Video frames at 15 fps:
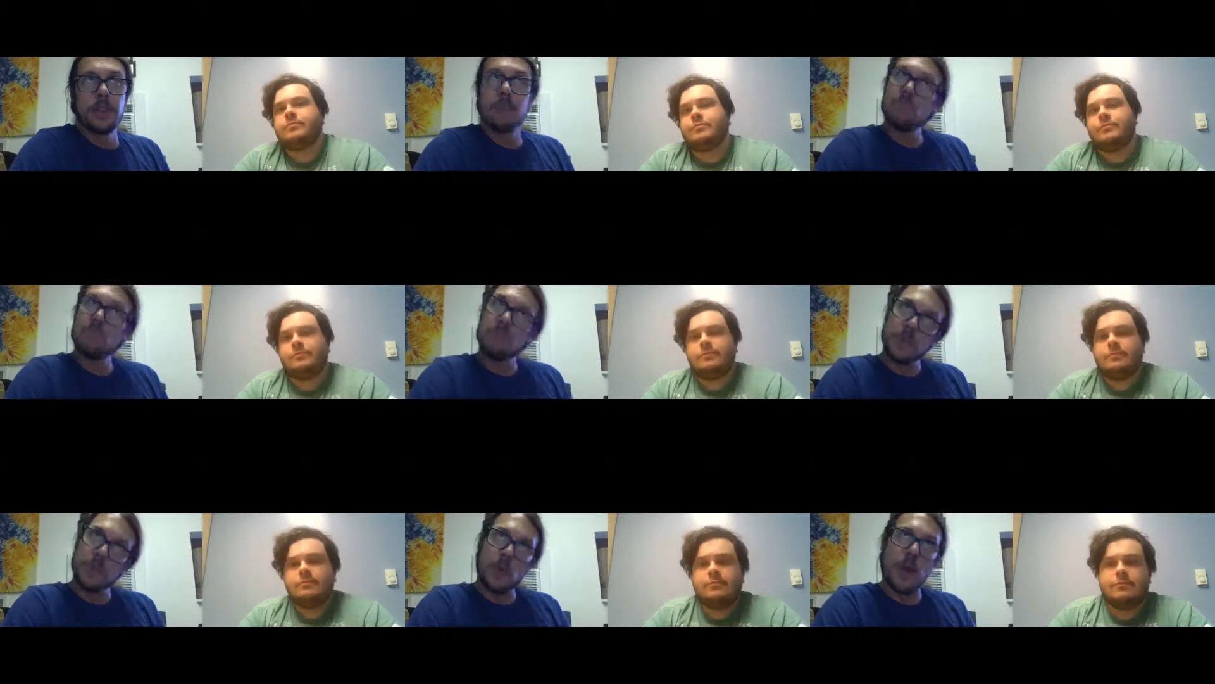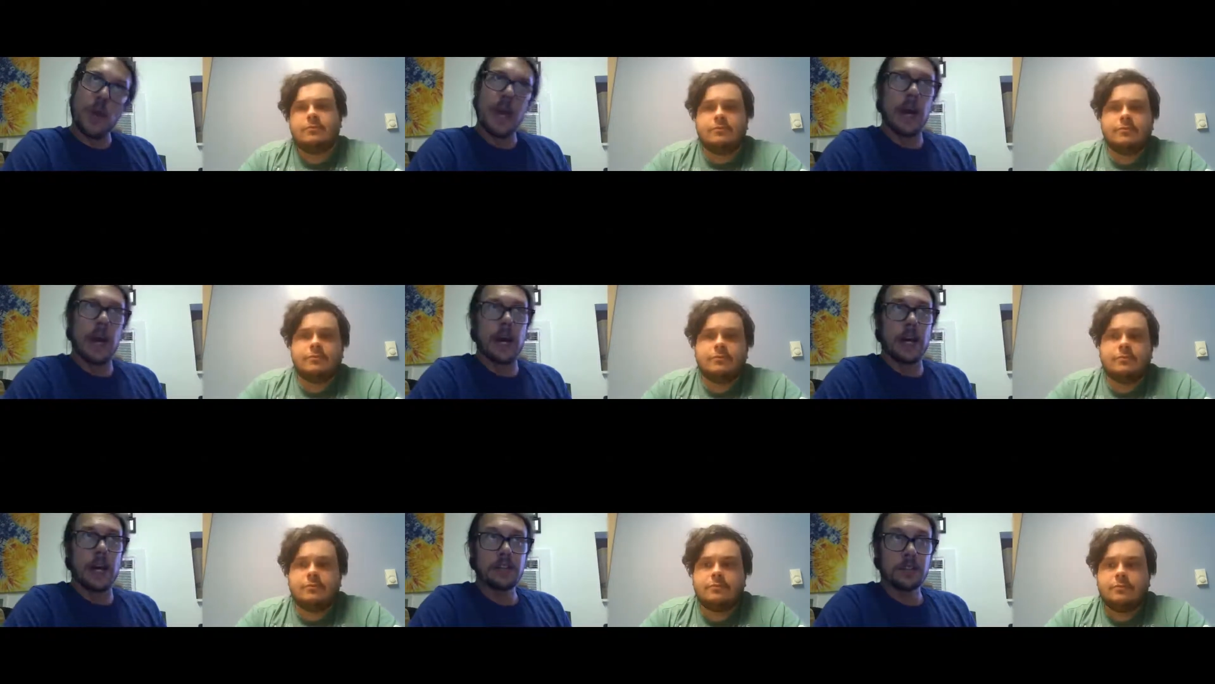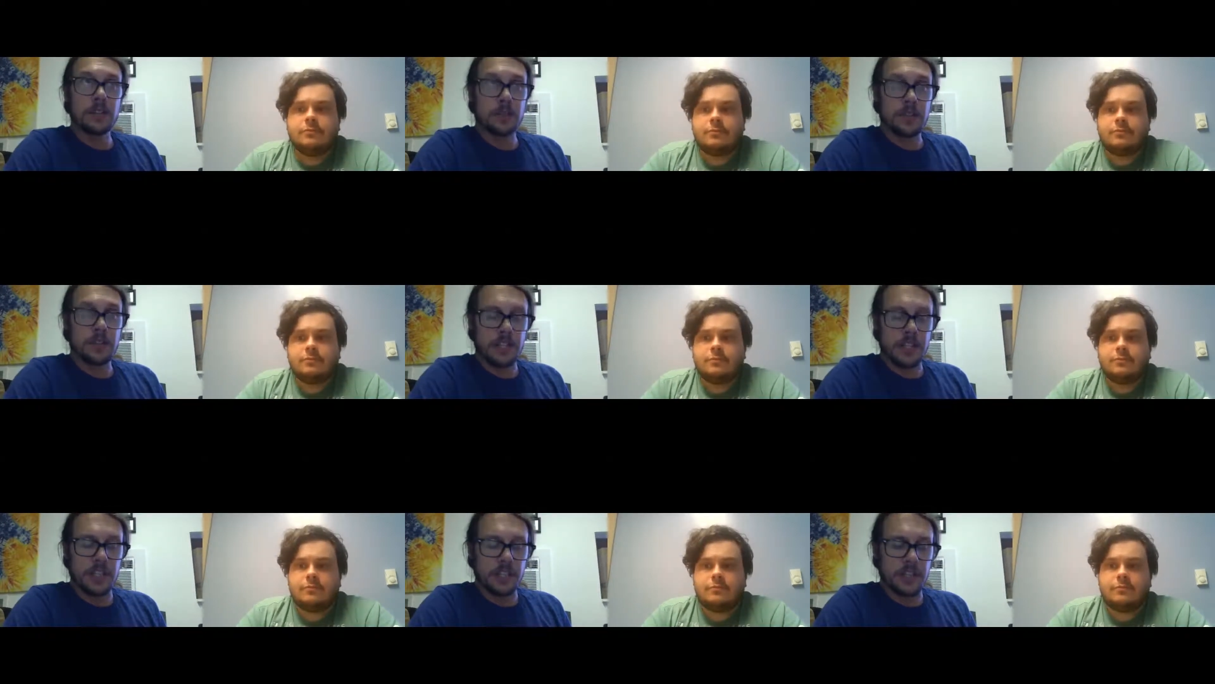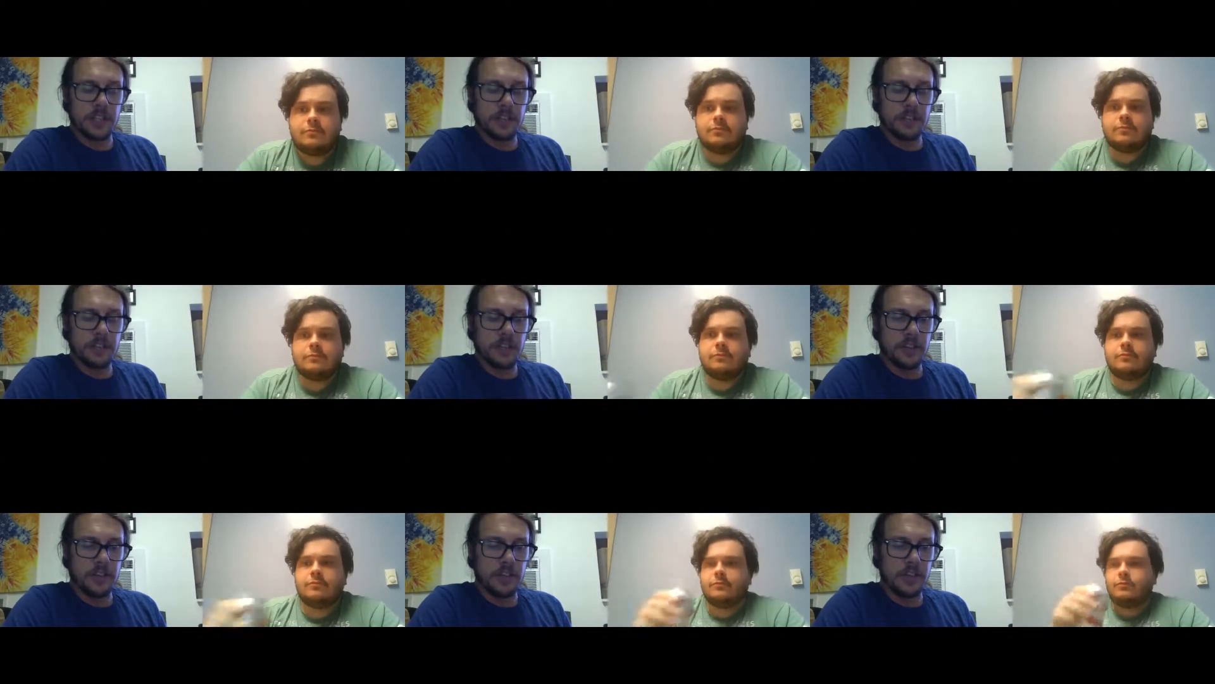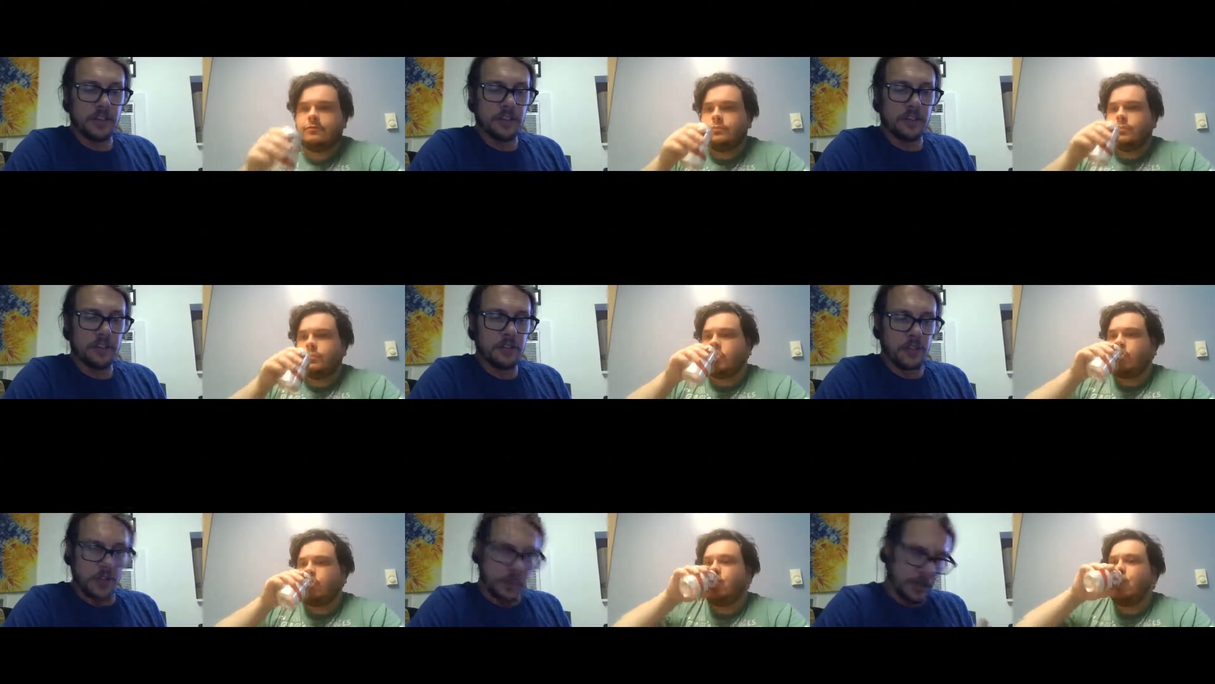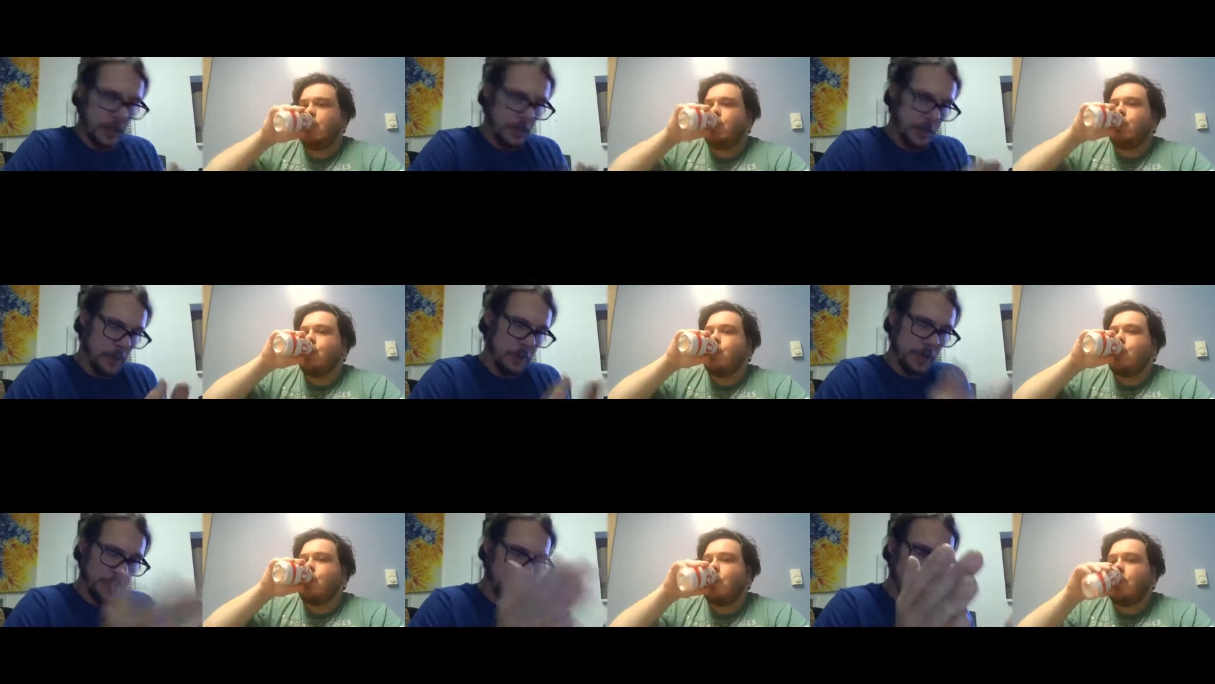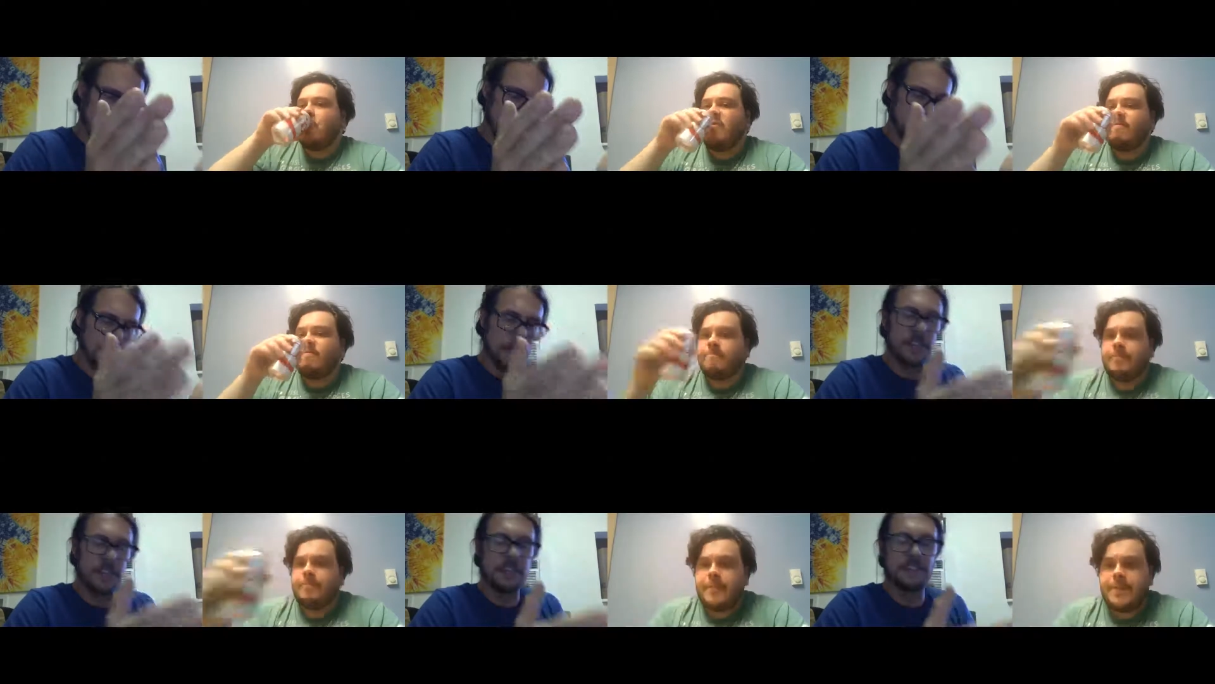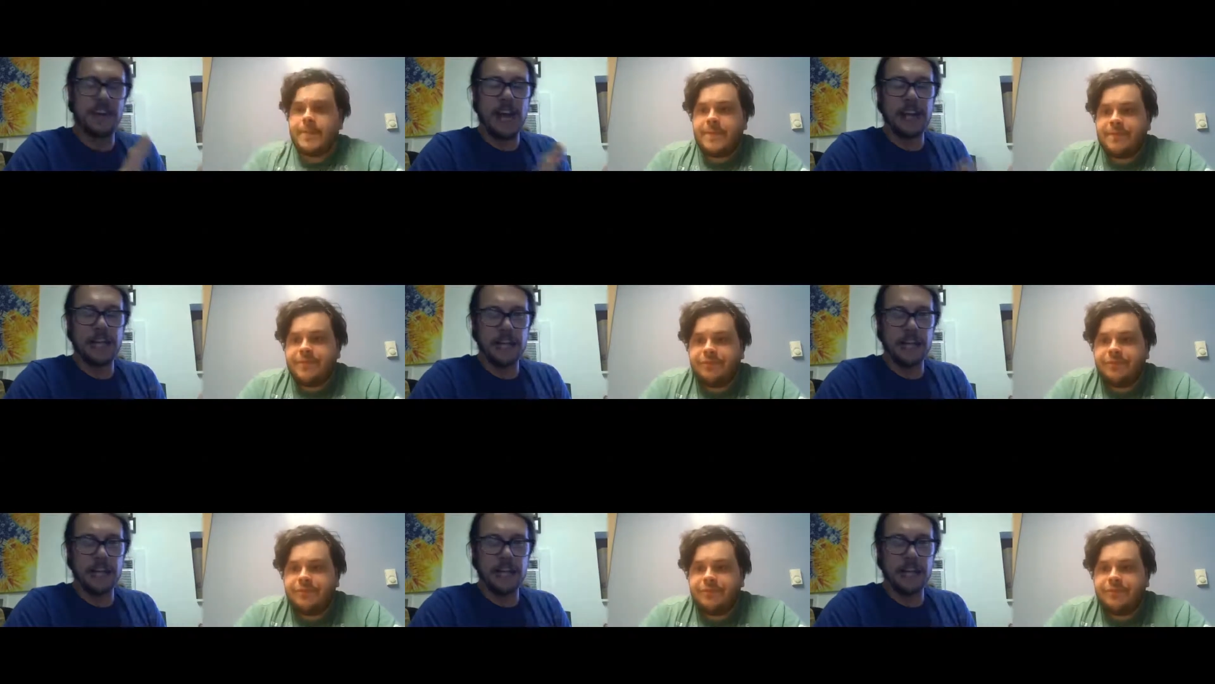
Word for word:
Speaker 1: the way I also see this is I mean, it's it's being divided up.